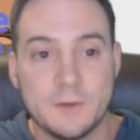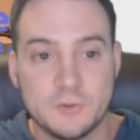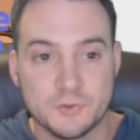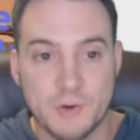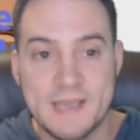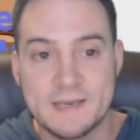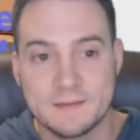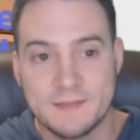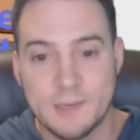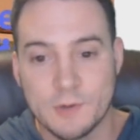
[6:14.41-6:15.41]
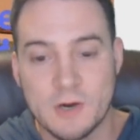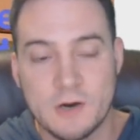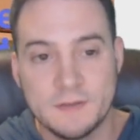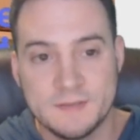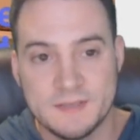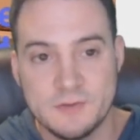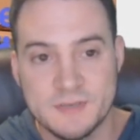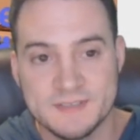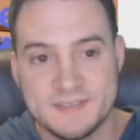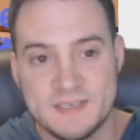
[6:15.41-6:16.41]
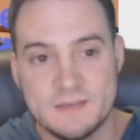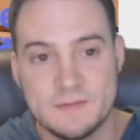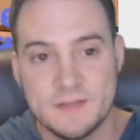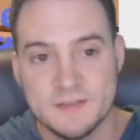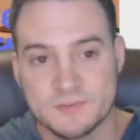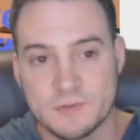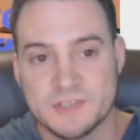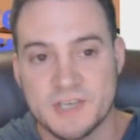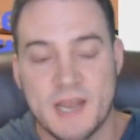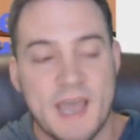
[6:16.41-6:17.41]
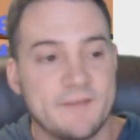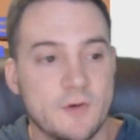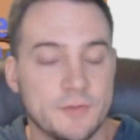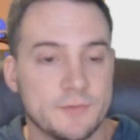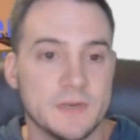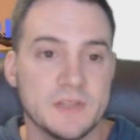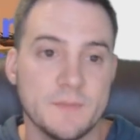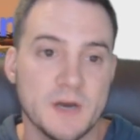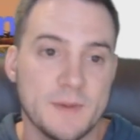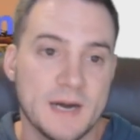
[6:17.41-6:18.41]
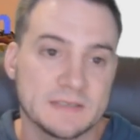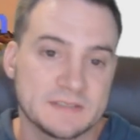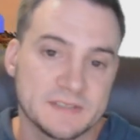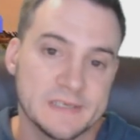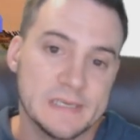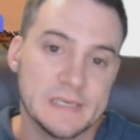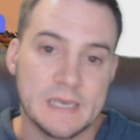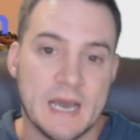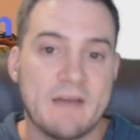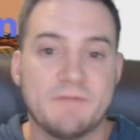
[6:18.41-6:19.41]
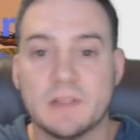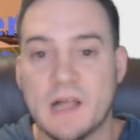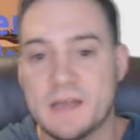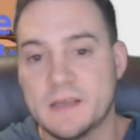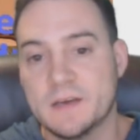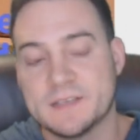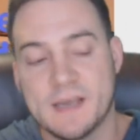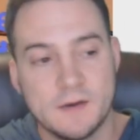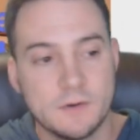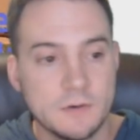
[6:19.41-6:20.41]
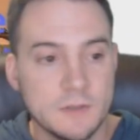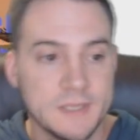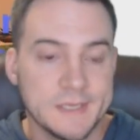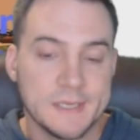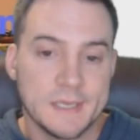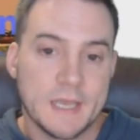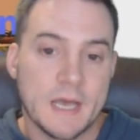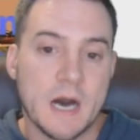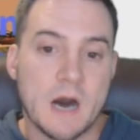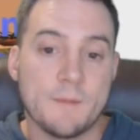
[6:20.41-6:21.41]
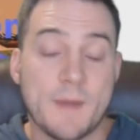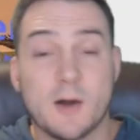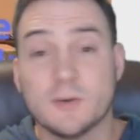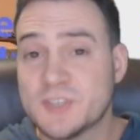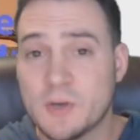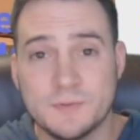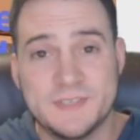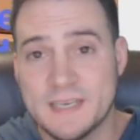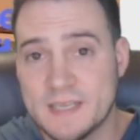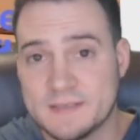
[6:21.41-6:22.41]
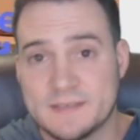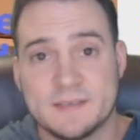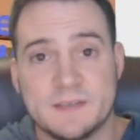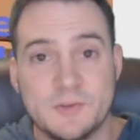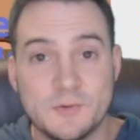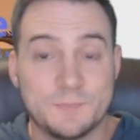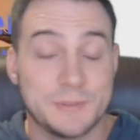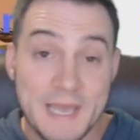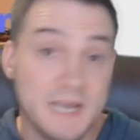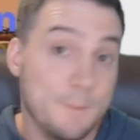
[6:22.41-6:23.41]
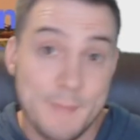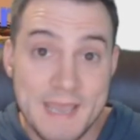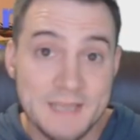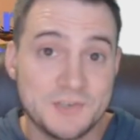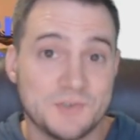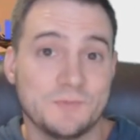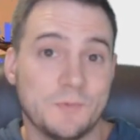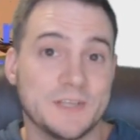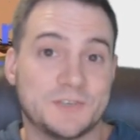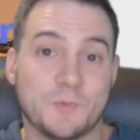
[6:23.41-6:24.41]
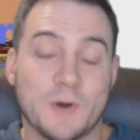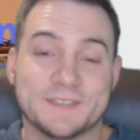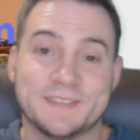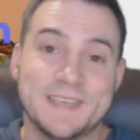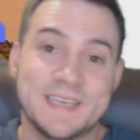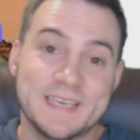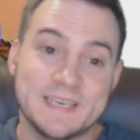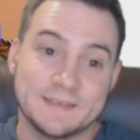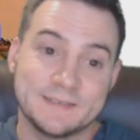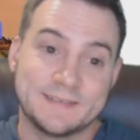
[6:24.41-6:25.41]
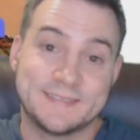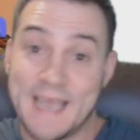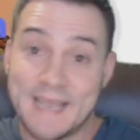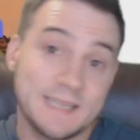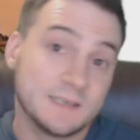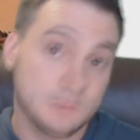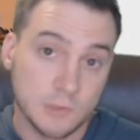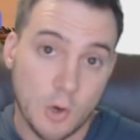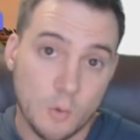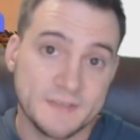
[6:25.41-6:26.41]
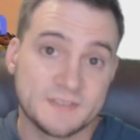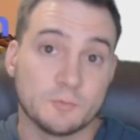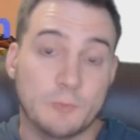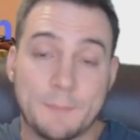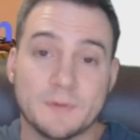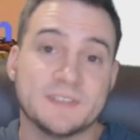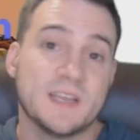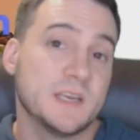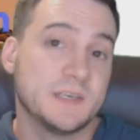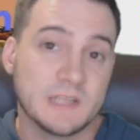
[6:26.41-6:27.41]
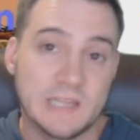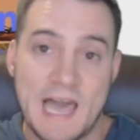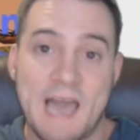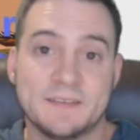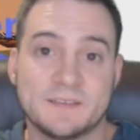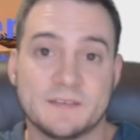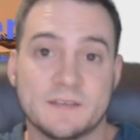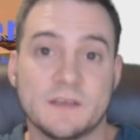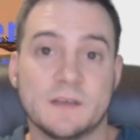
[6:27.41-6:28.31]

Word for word: Drake, they were called. And you can see in the screenshot, I have all three in the mailbox. I have the Gladiator title. Um, I also did it you playing a mage, which was the second lowest represented class.